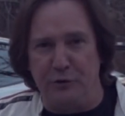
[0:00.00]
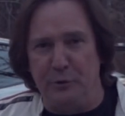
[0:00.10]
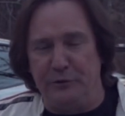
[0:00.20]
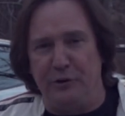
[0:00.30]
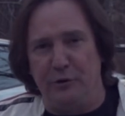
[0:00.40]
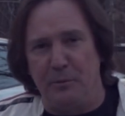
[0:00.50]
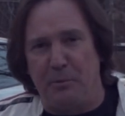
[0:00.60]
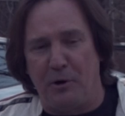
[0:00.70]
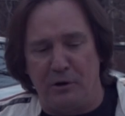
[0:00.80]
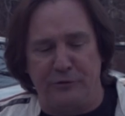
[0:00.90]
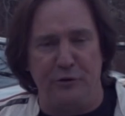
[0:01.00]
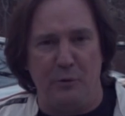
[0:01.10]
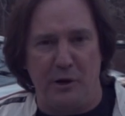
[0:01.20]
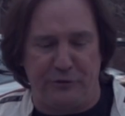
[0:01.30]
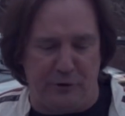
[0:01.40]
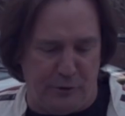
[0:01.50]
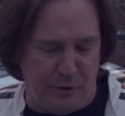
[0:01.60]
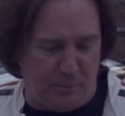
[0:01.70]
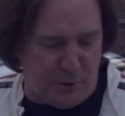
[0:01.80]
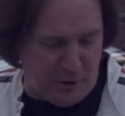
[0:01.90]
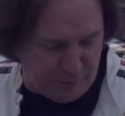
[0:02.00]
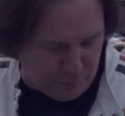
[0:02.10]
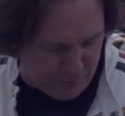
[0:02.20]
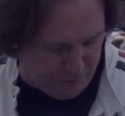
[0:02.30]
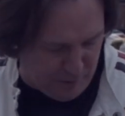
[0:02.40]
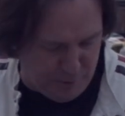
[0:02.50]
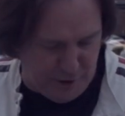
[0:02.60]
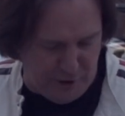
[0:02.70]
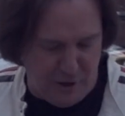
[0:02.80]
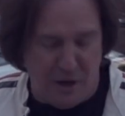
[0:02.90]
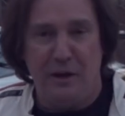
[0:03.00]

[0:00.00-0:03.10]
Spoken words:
new interior parts, new exterior parts. What's up, Petey?